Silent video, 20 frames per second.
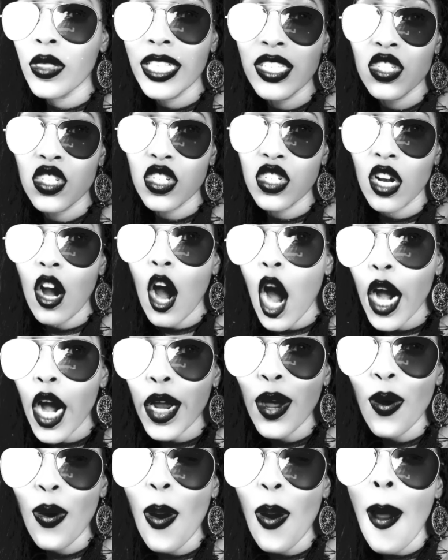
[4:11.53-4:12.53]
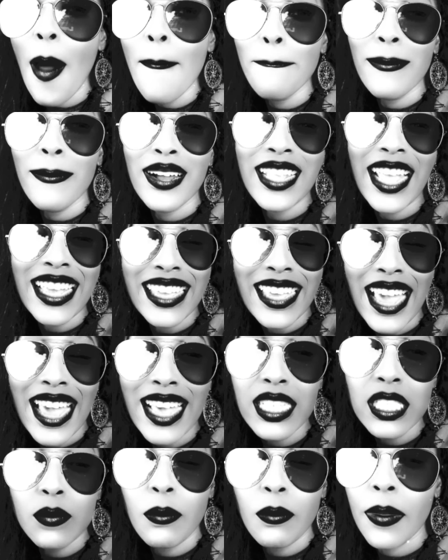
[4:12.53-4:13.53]
in Chicago, but I
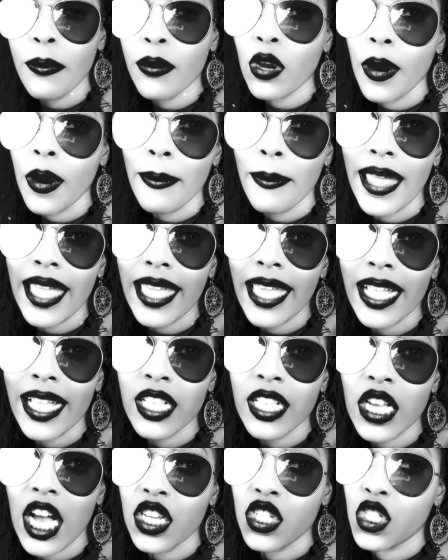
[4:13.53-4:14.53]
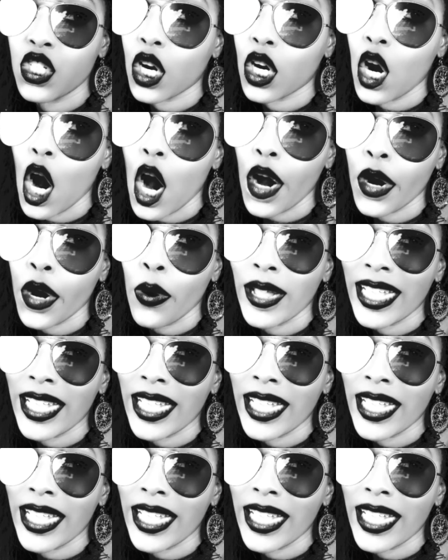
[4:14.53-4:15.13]
guess people are making a Chicago an